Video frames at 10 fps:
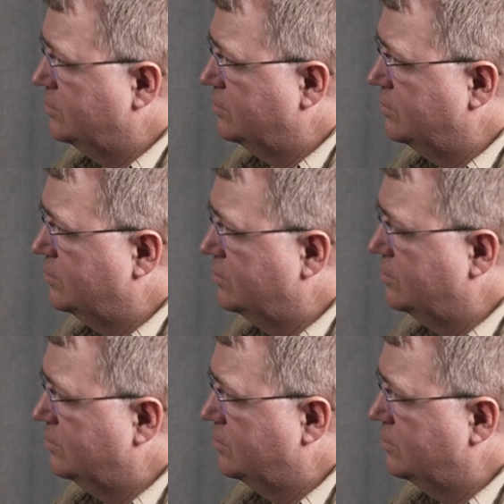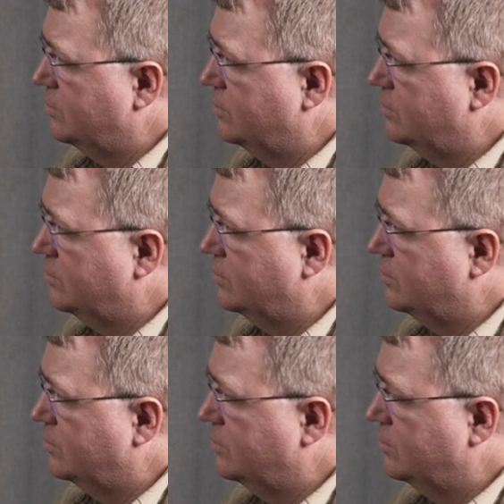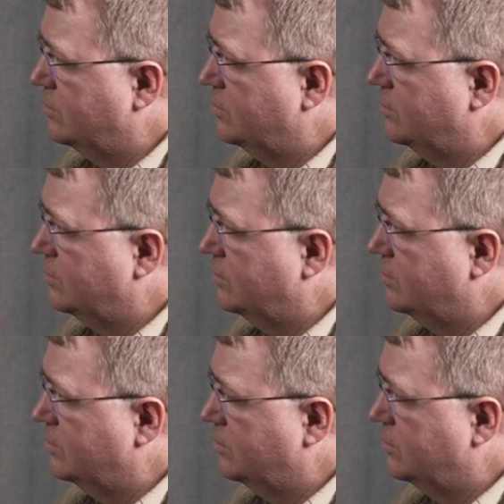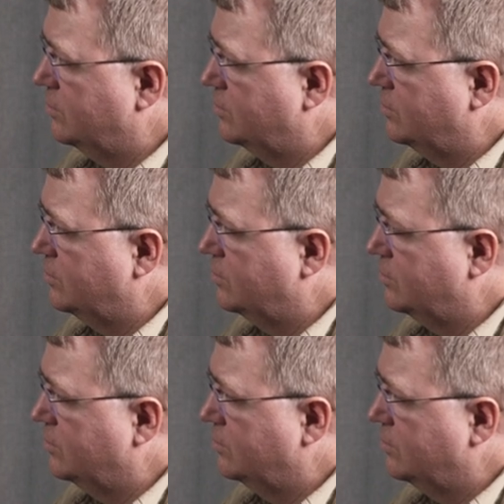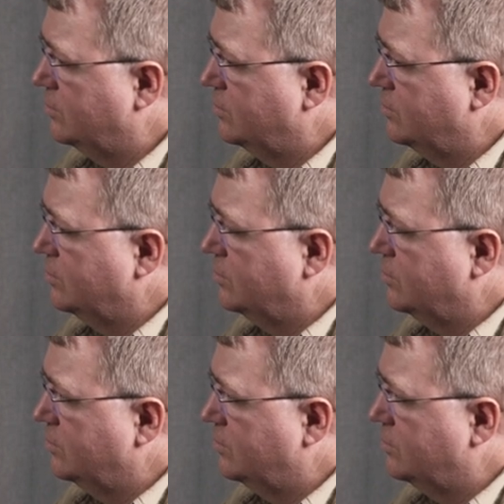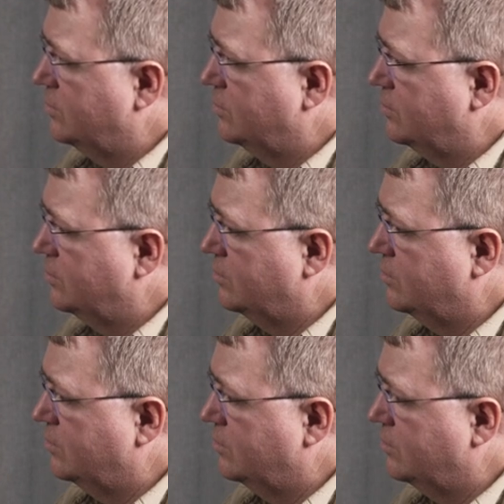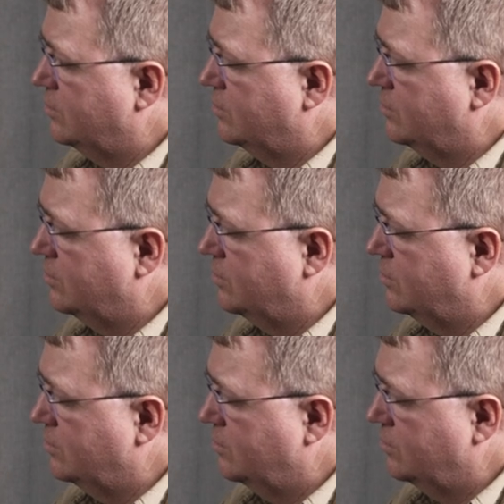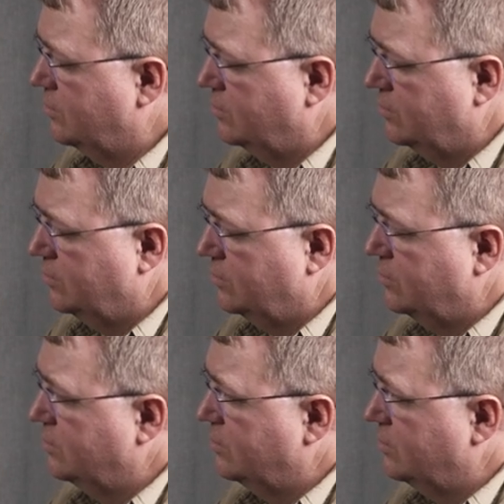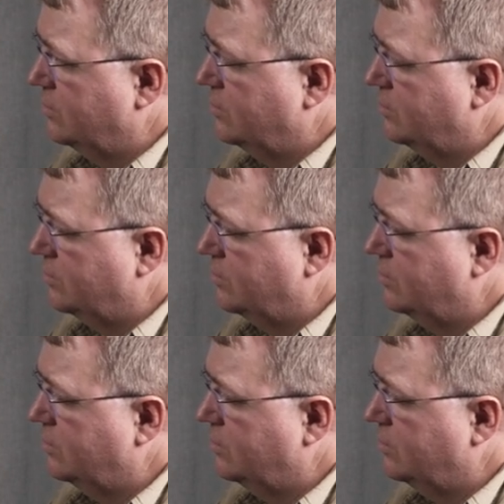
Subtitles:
The person shown says nothing.